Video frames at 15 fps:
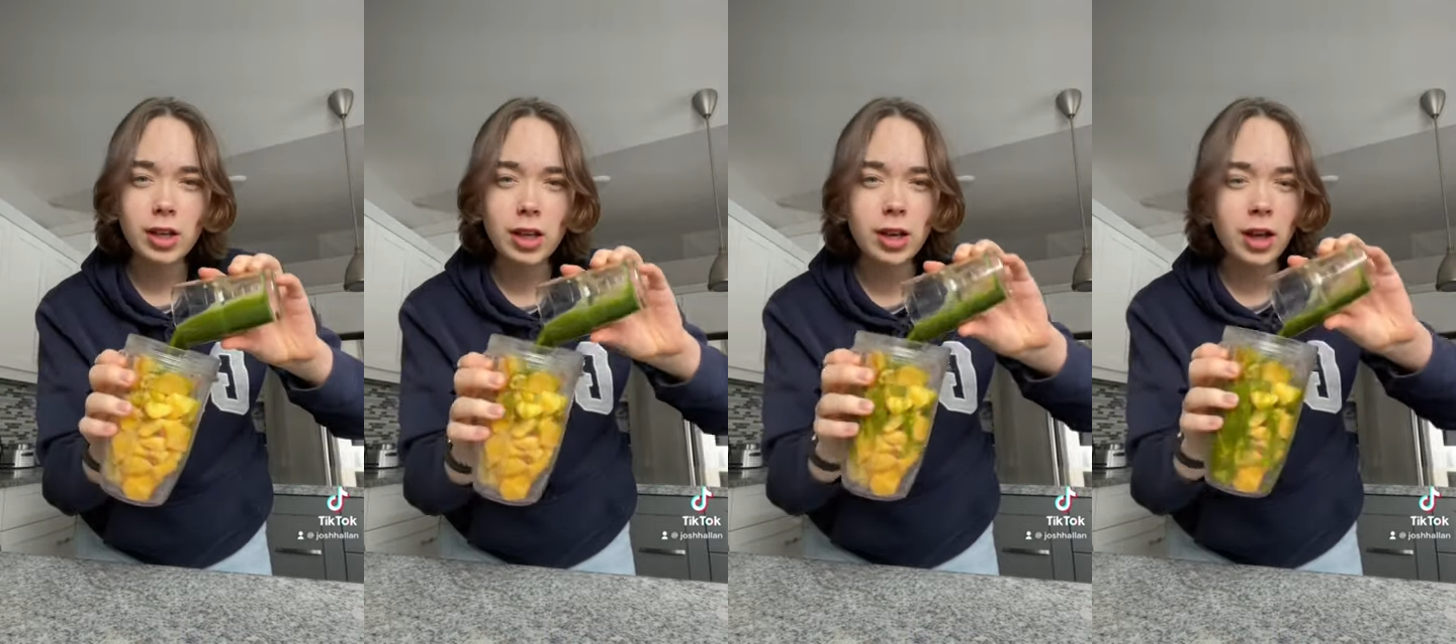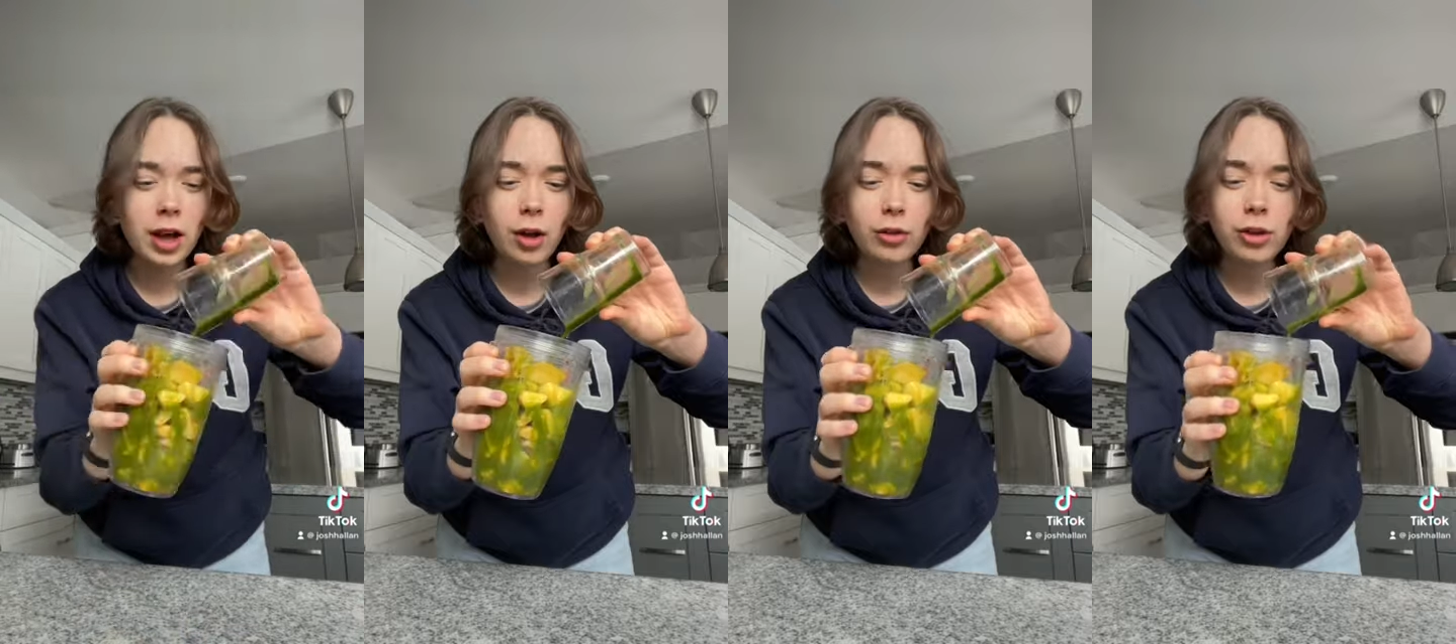in
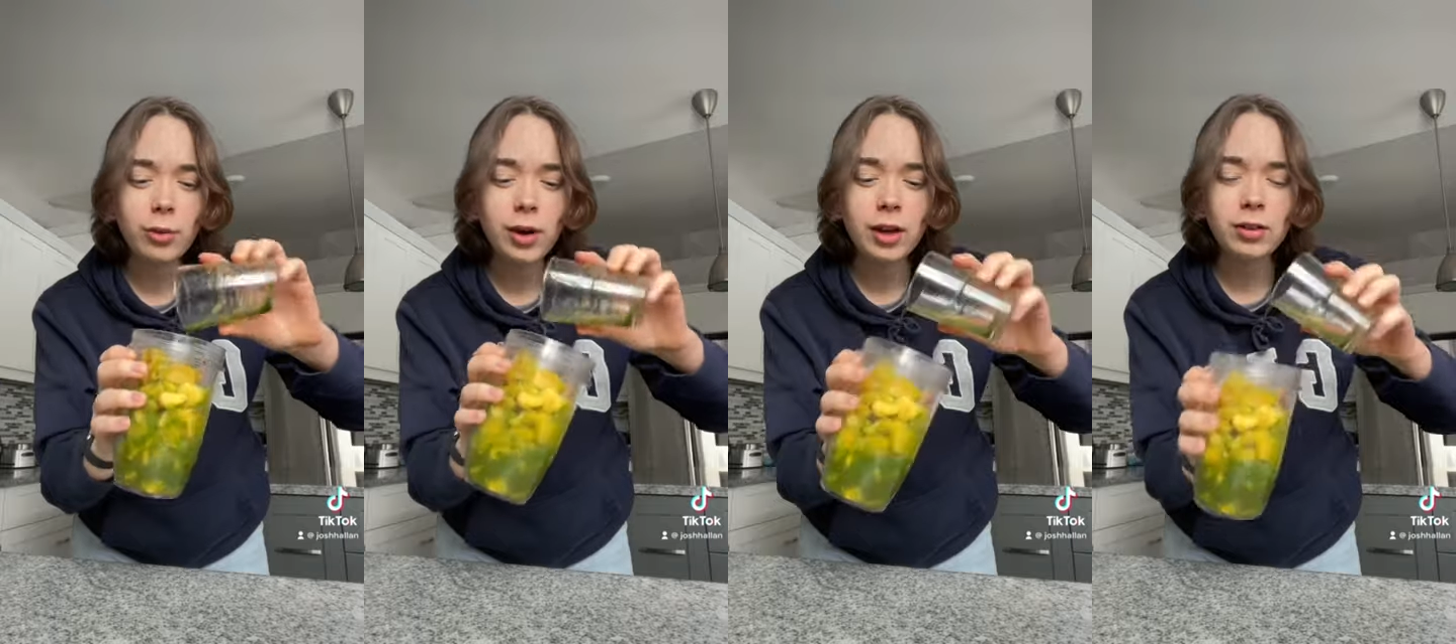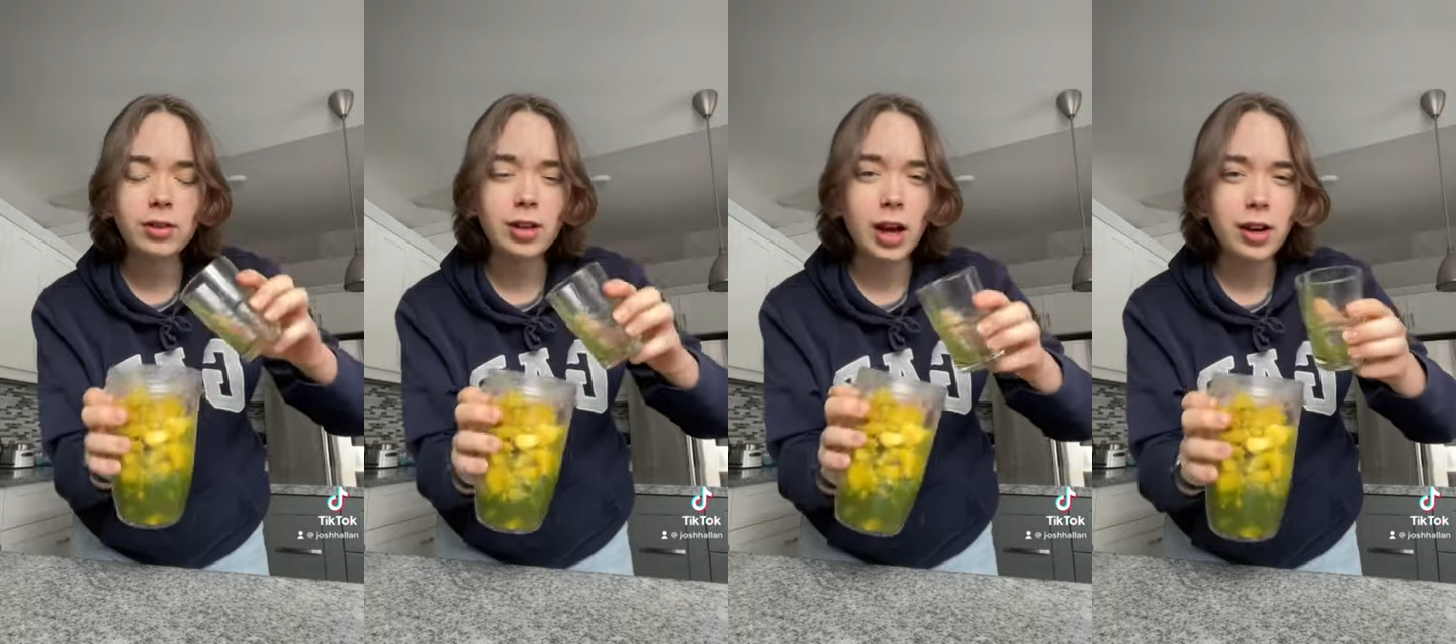a healthy
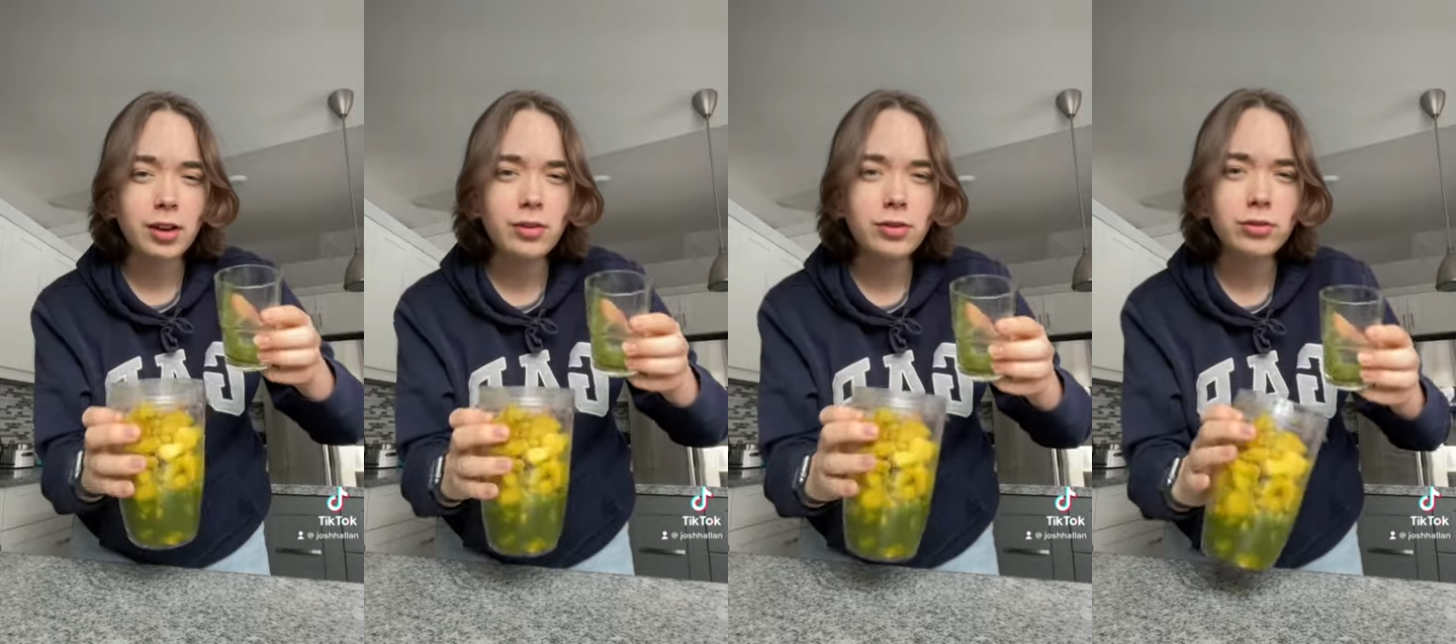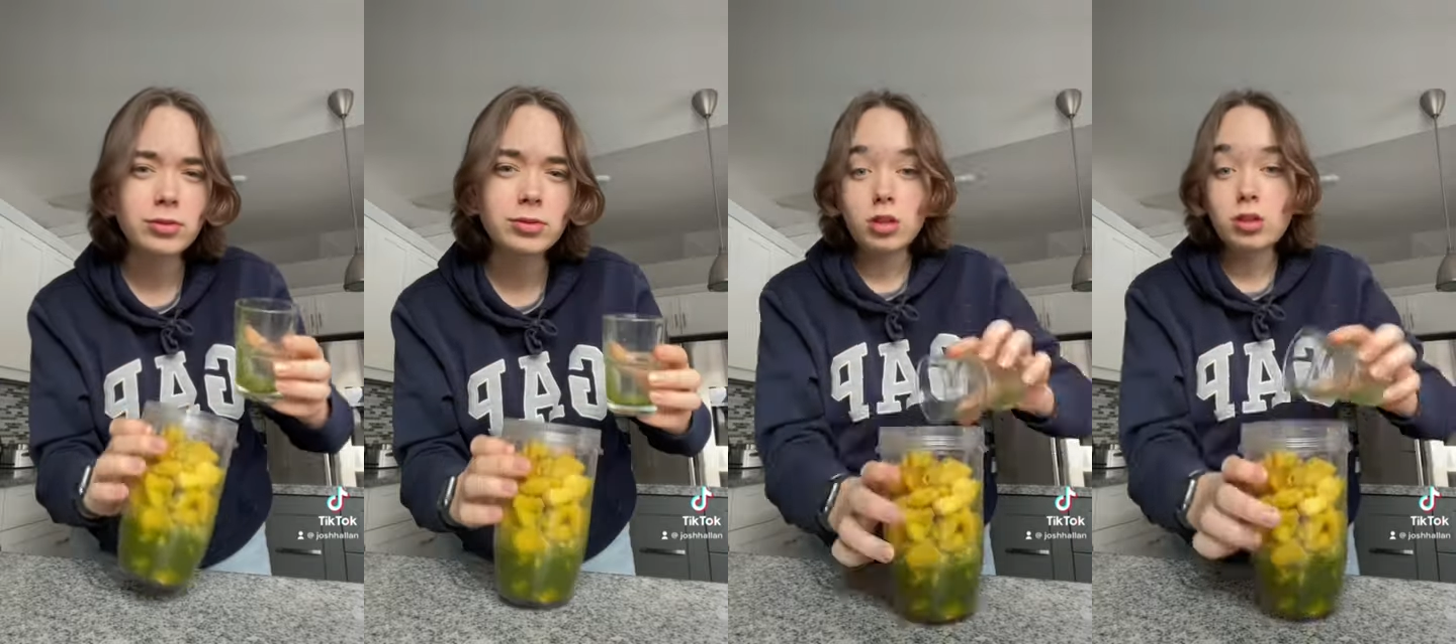way, kind of.